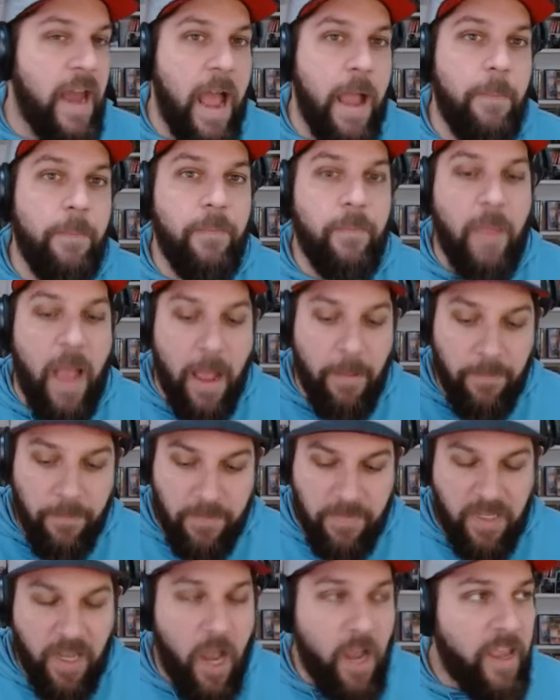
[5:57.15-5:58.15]
I'm I'm
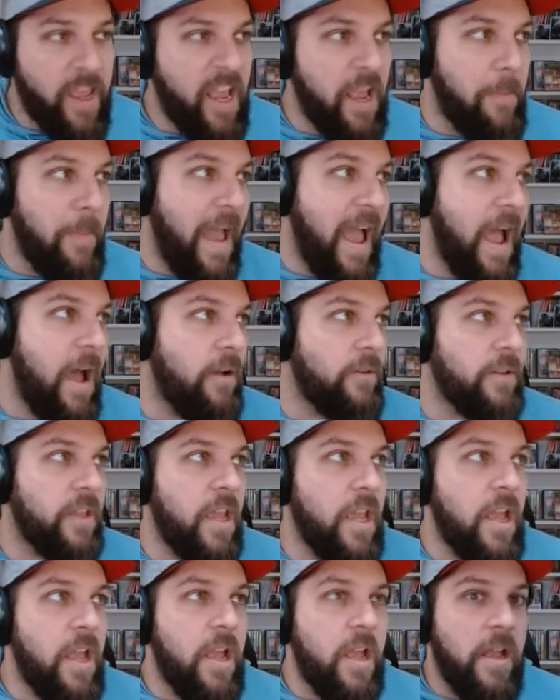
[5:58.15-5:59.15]
talking about
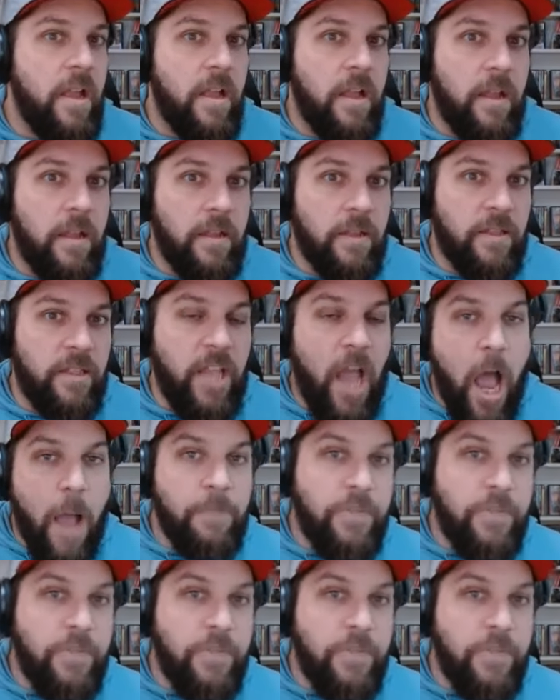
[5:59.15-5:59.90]
top